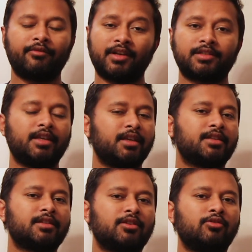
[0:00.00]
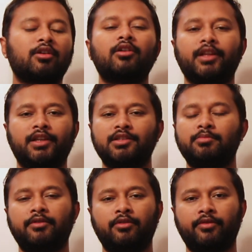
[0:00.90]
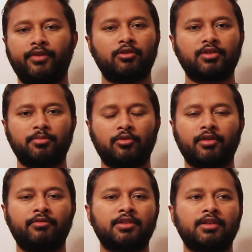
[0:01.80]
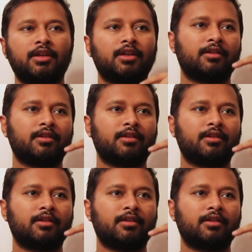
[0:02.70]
first thing is you are not eligible for fellowship, okay, which